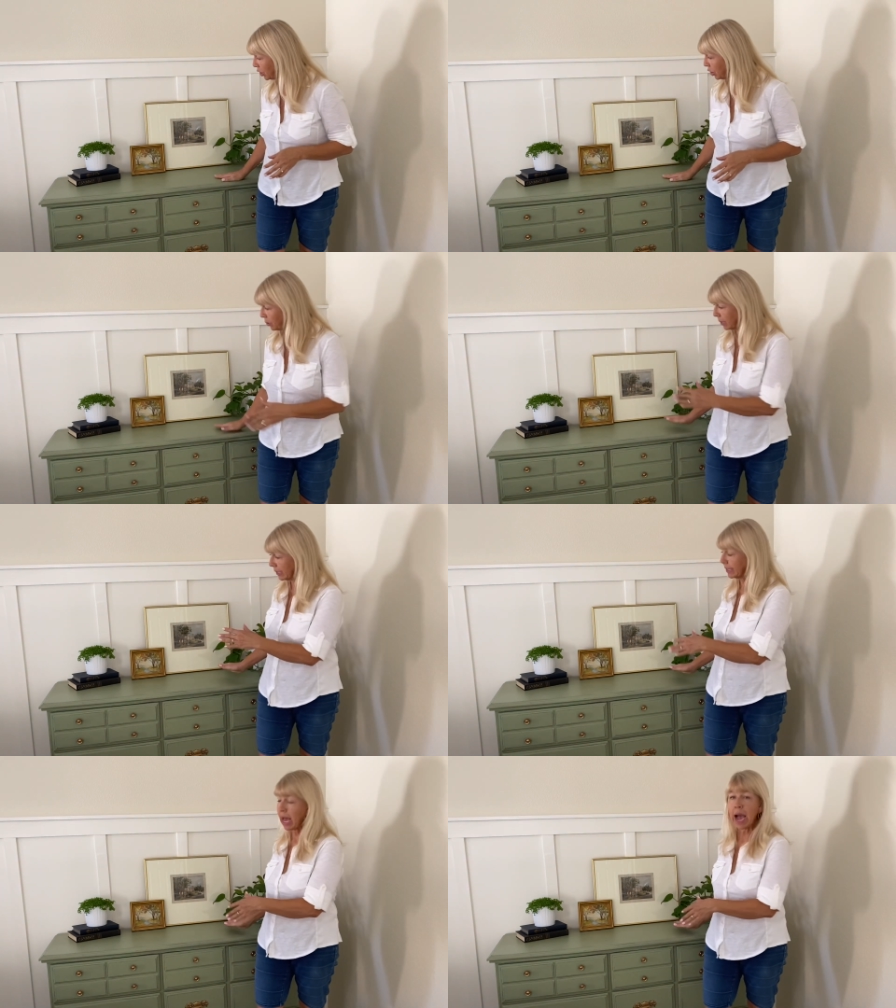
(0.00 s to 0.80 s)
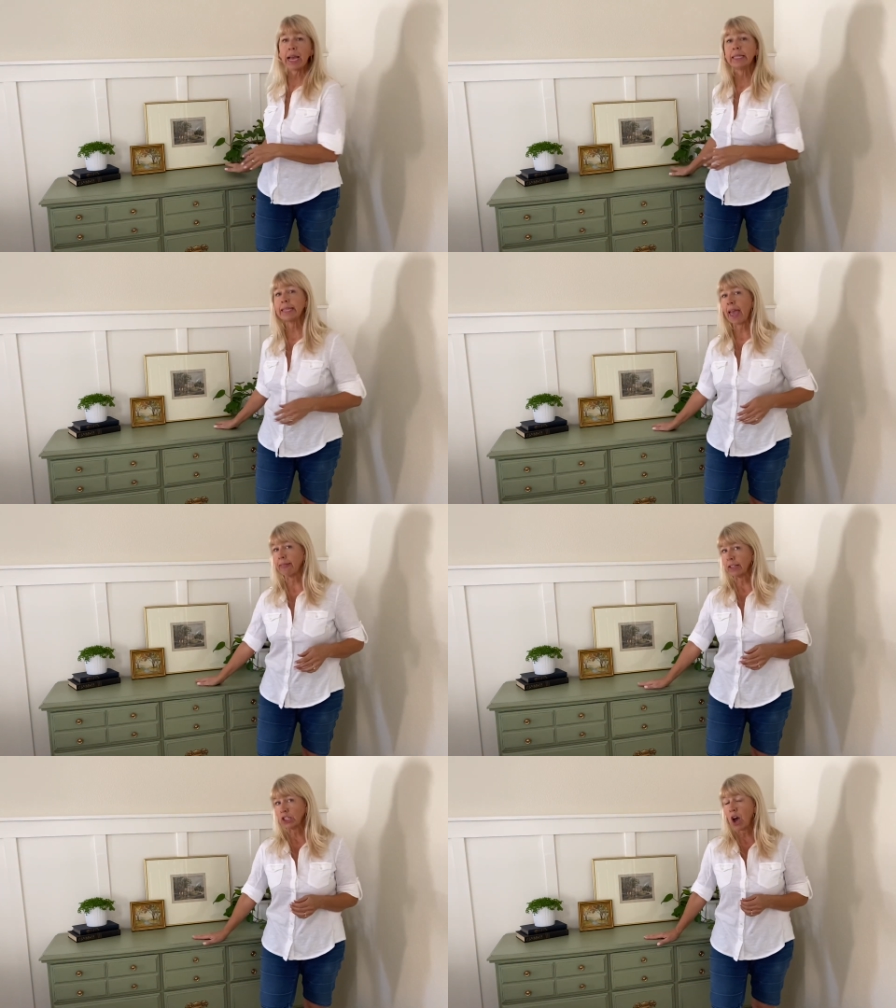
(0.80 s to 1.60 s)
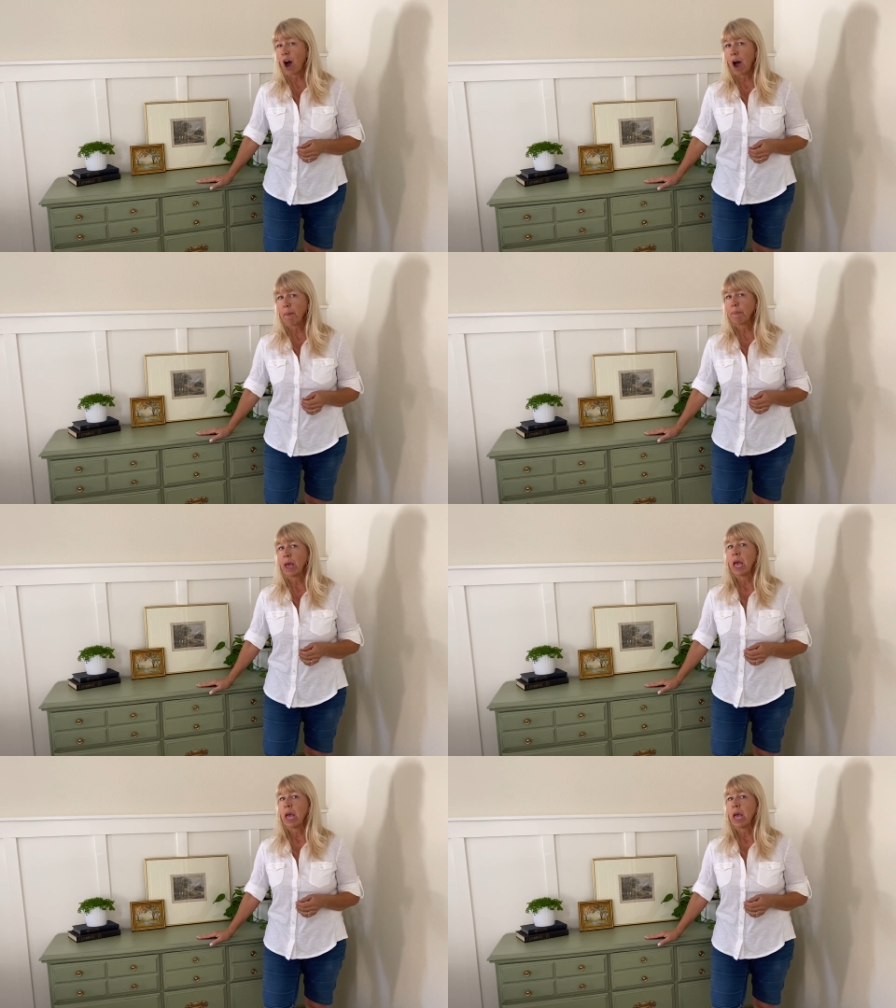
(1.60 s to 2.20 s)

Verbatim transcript: to the sides and the top,